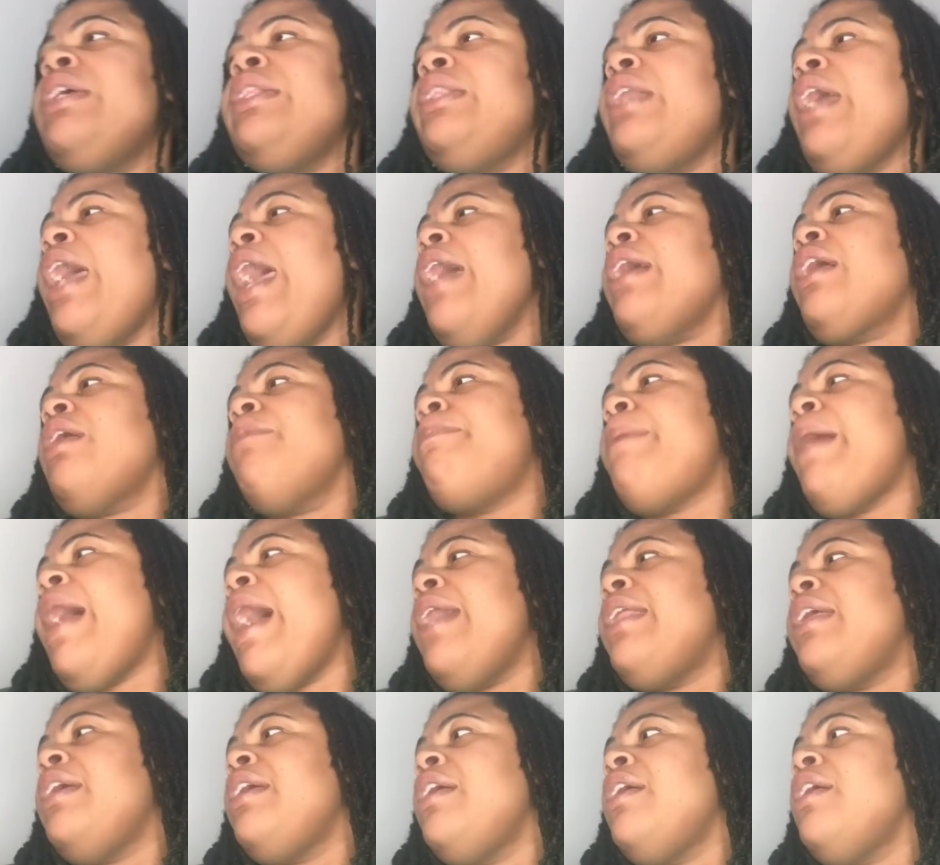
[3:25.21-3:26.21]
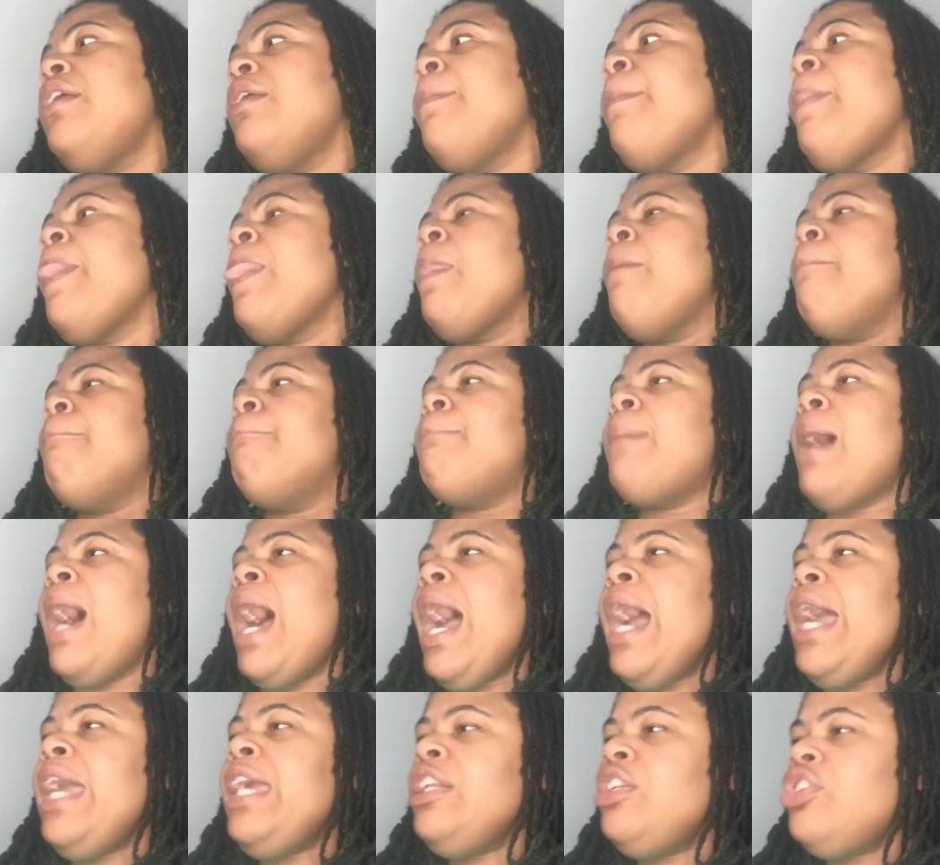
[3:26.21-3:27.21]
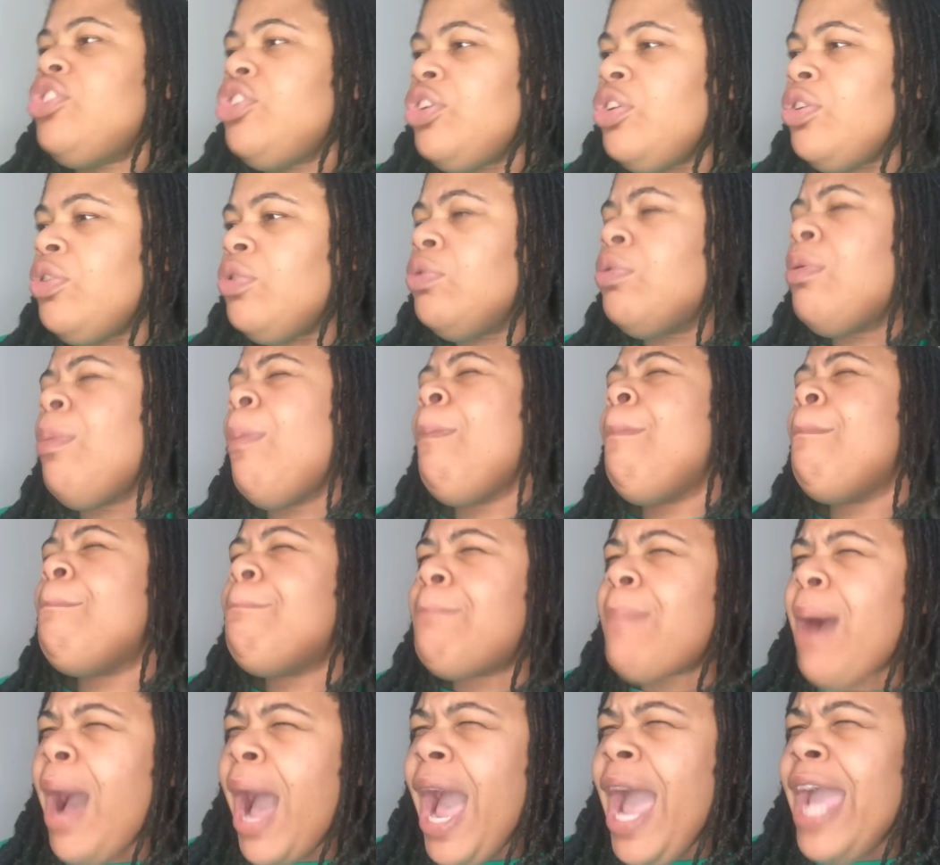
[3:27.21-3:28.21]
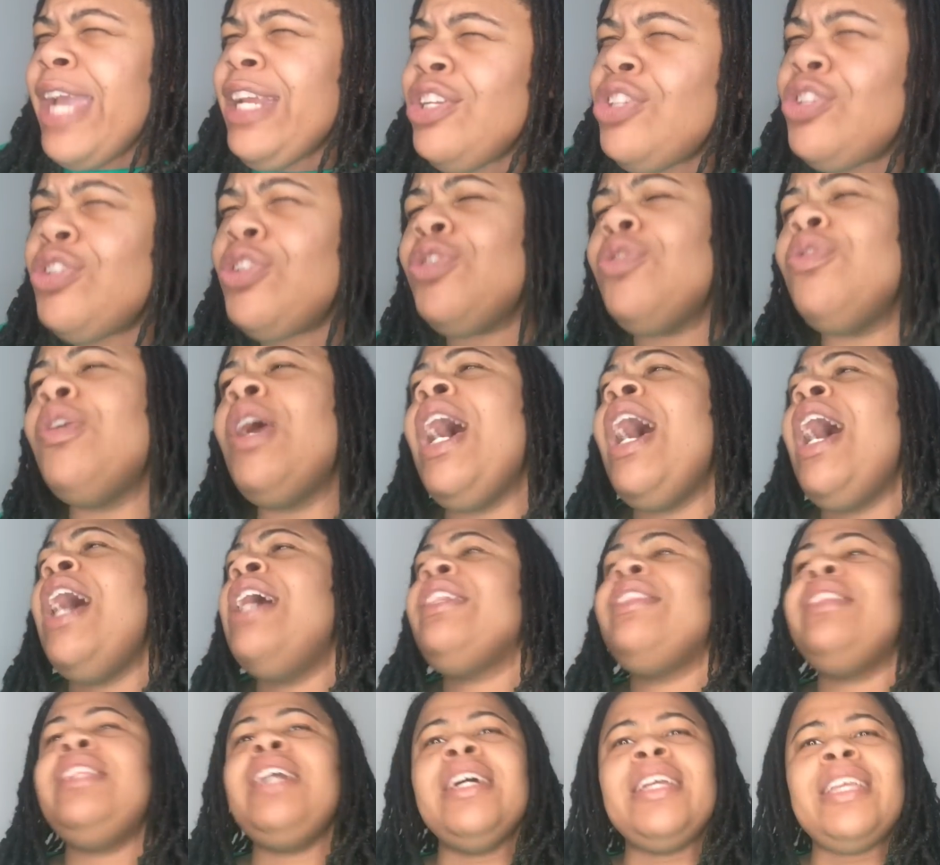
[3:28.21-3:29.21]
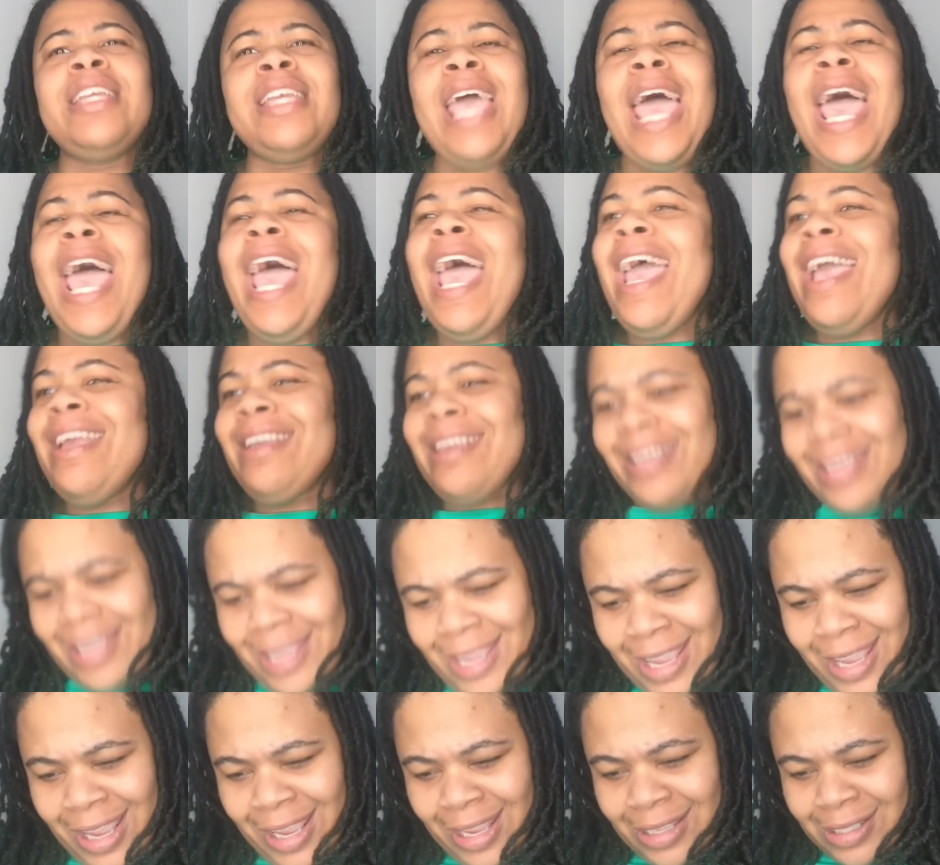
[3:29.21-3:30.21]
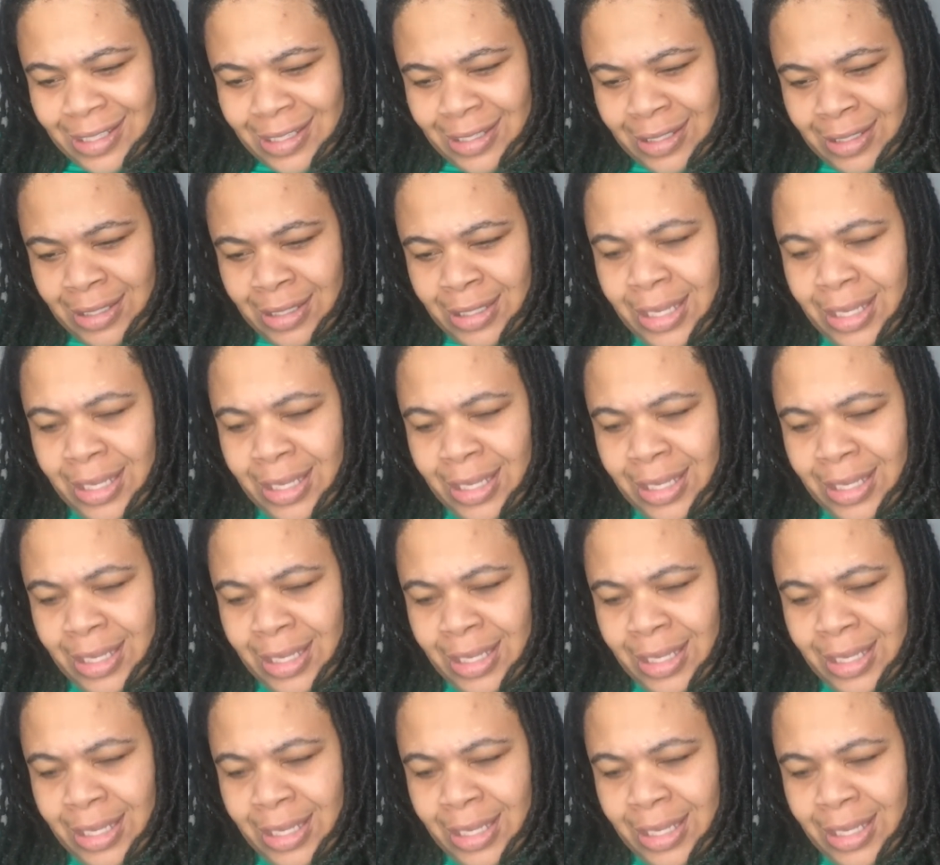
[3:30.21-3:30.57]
the heck up out of here. Mind you, the gag is,